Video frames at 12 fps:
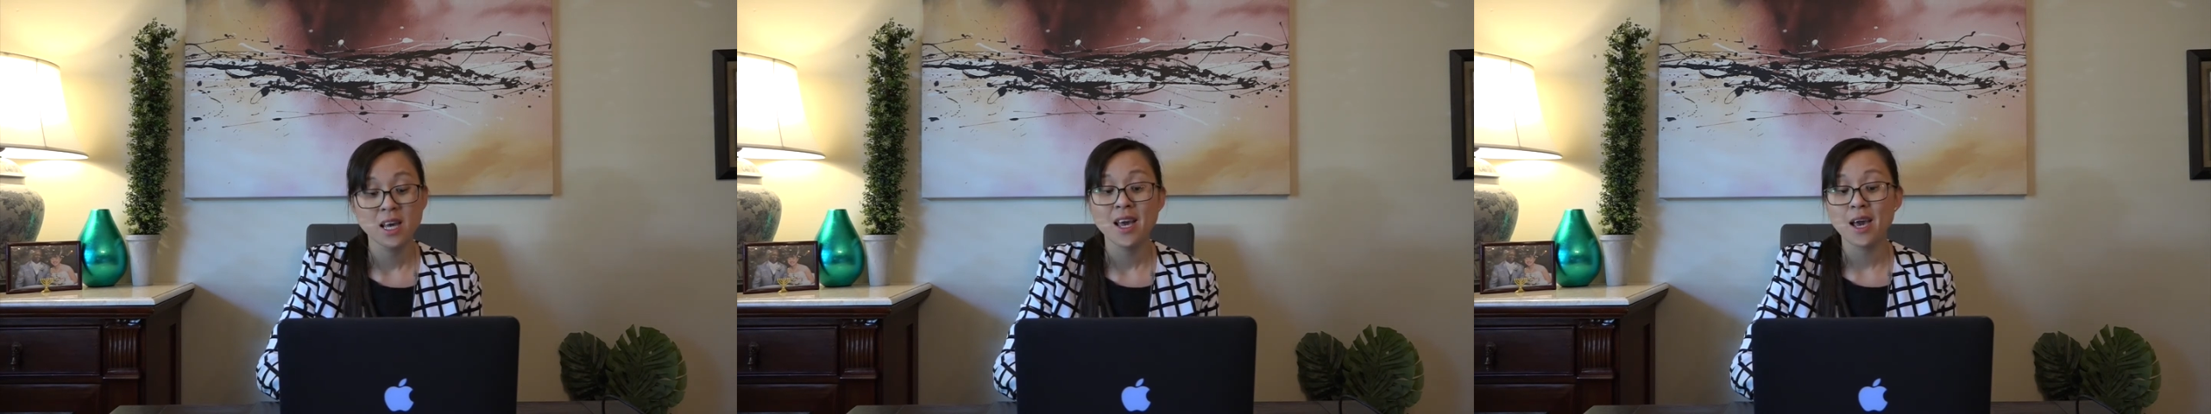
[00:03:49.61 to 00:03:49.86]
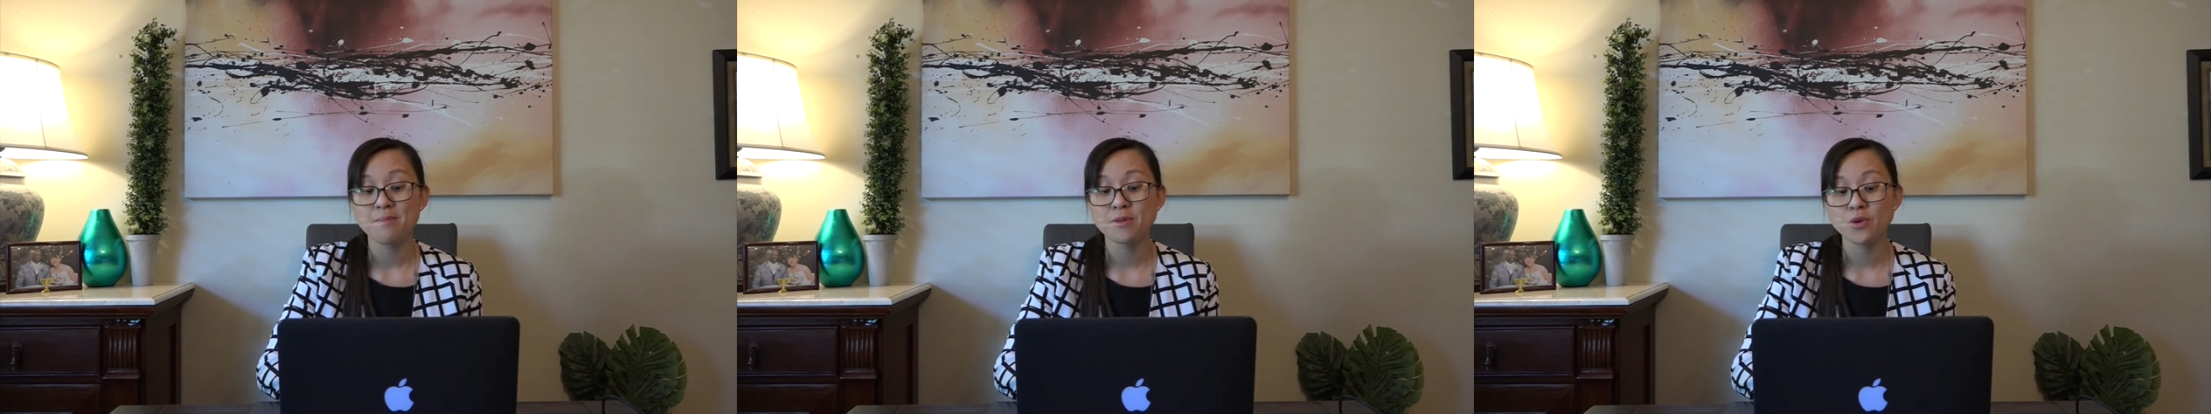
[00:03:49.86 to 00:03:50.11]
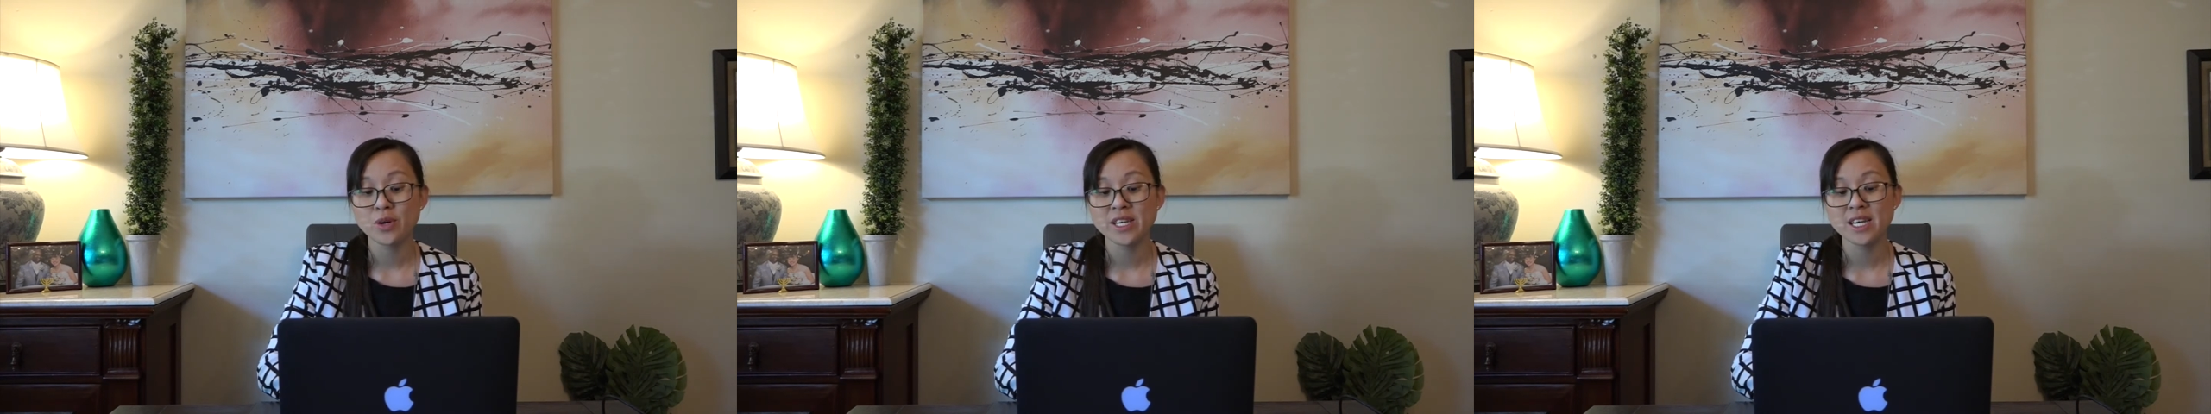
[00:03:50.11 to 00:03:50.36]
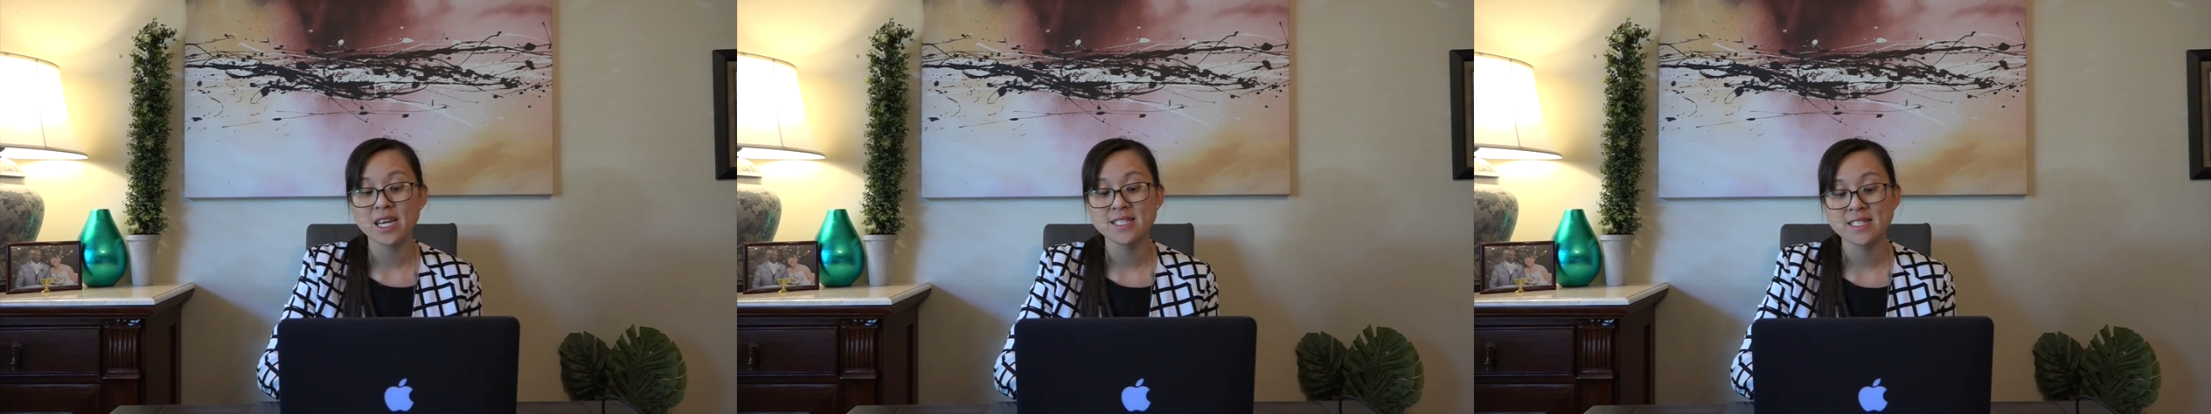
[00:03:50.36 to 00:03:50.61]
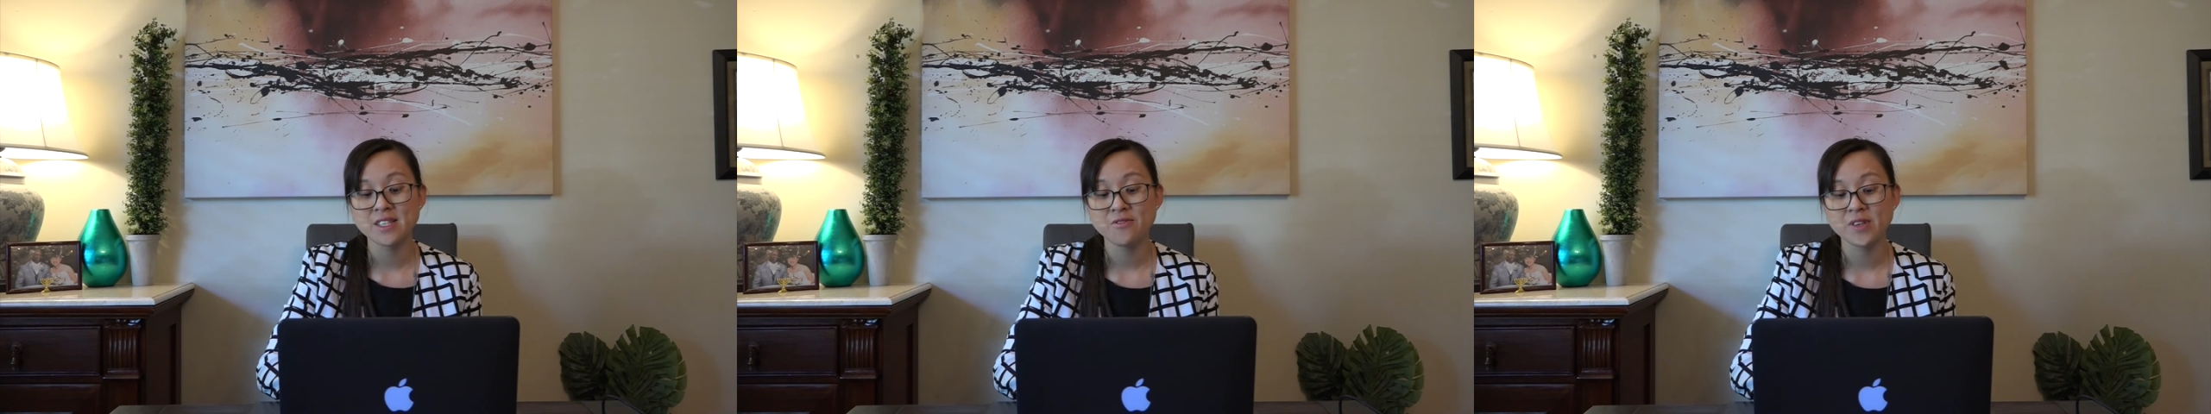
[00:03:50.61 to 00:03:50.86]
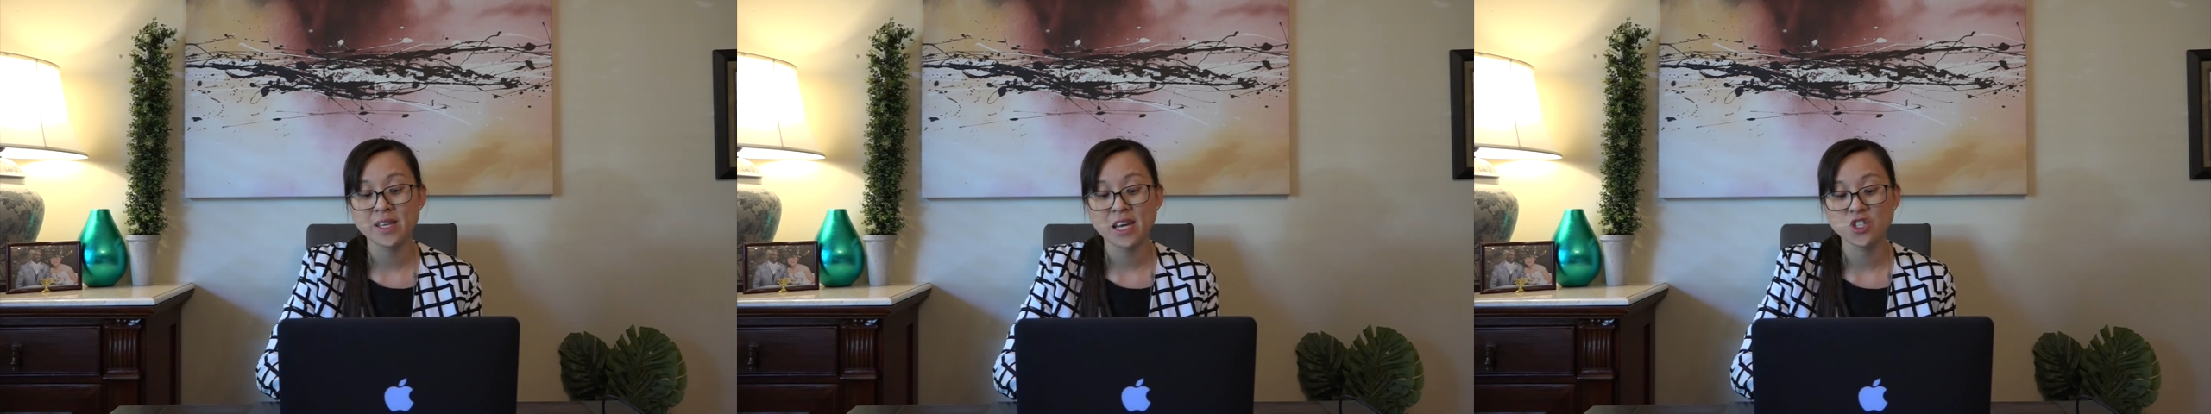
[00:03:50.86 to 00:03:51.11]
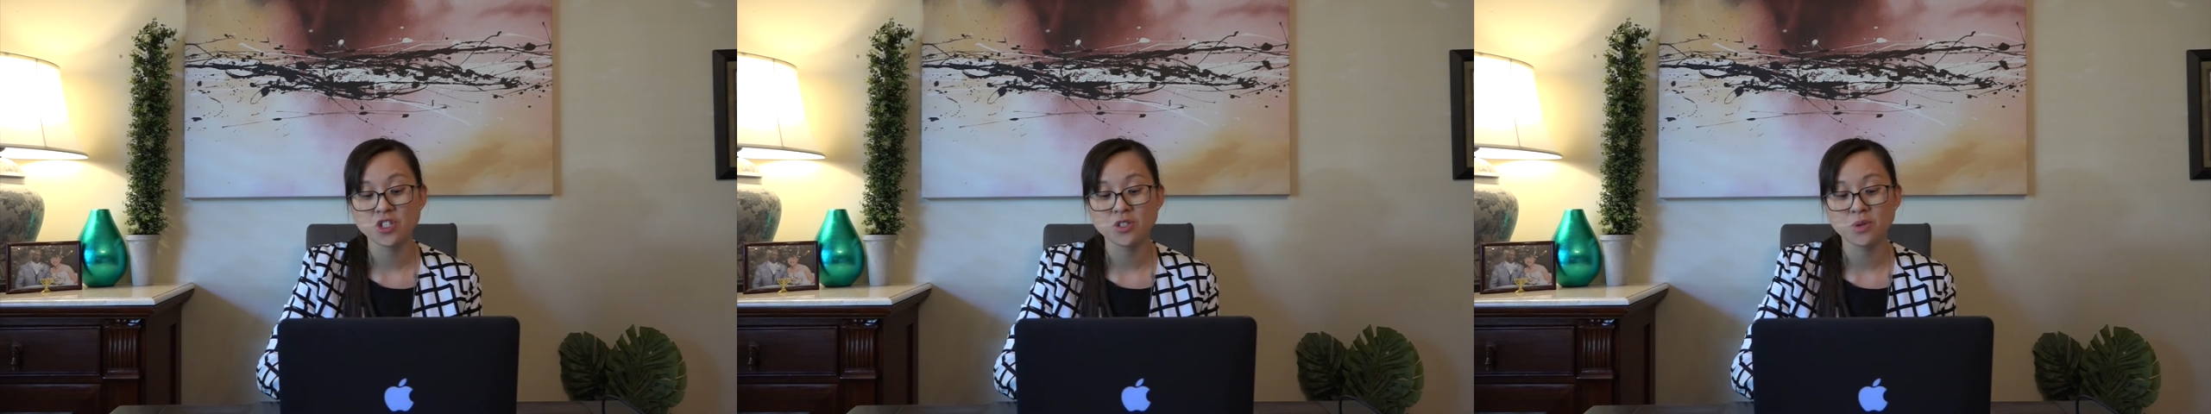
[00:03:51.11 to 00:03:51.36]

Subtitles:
employee identification